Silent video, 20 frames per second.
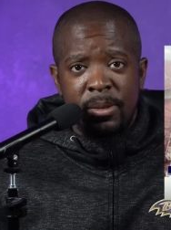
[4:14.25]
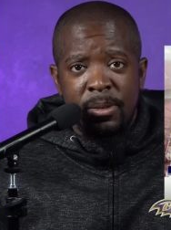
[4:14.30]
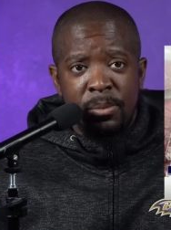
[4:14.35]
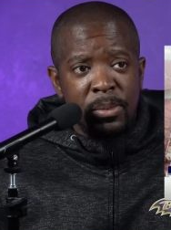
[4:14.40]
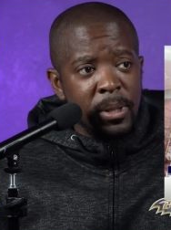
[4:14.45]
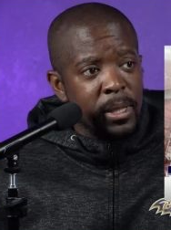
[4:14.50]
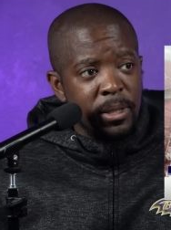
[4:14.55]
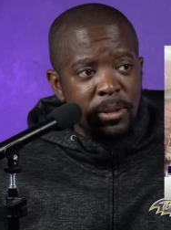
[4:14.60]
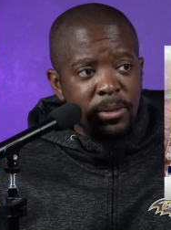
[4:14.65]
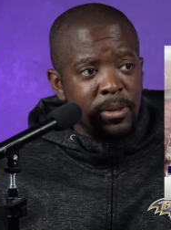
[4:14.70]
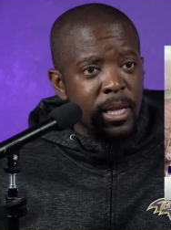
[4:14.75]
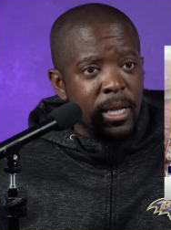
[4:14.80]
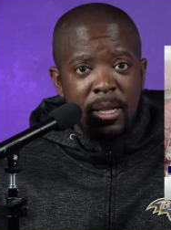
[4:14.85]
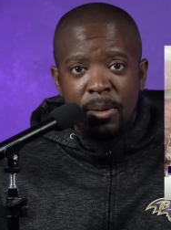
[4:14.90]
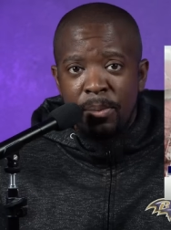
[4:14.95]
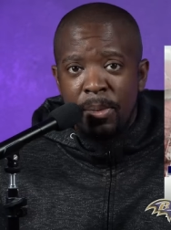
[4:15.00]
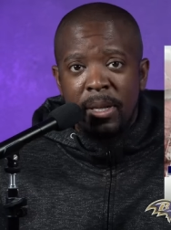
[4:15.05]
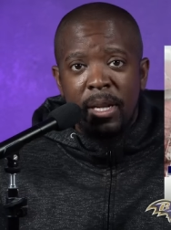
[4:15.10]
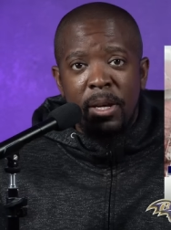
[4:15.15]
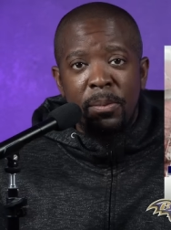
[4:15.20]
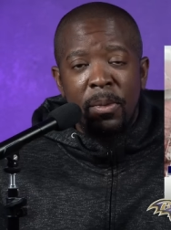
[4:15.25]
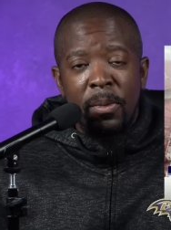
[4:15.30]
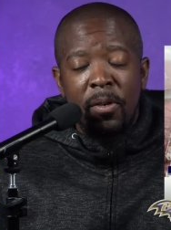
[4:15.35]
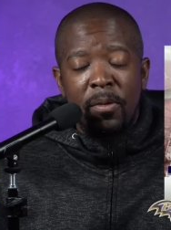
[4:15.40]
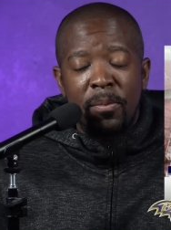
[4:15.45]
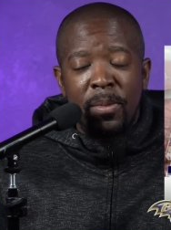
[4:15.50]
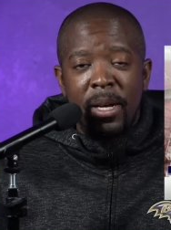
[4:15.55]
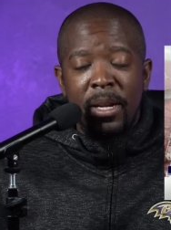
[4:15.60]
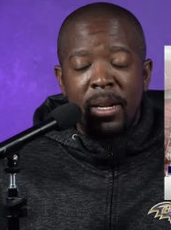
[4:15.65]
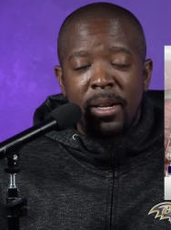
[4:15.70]
But you telling me they
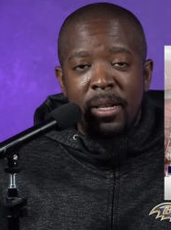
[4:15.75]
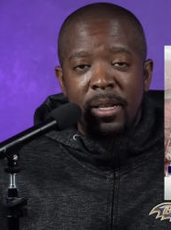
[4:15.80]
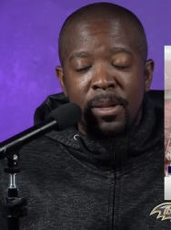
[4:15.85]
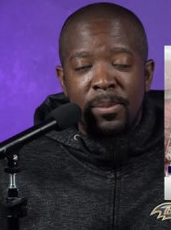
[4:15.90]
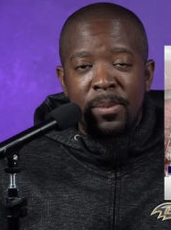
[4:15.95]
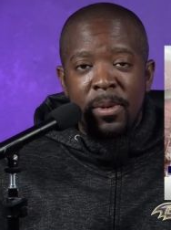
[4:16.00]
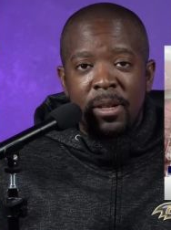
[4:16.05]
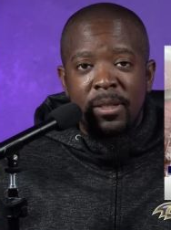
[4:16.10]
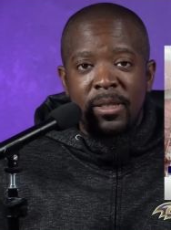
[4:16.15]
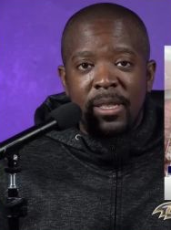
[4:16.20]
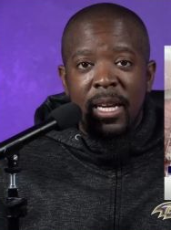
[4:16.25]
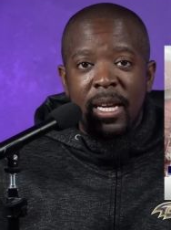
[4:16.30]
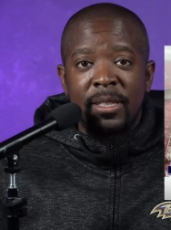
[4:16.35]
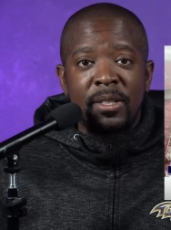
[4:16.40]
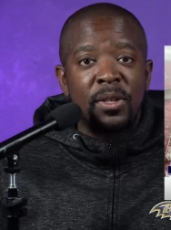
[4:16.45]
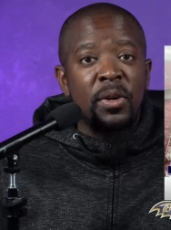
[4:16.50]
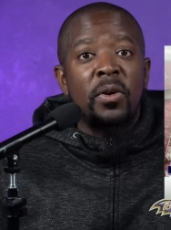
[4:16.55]
both better than Lamar Jackson?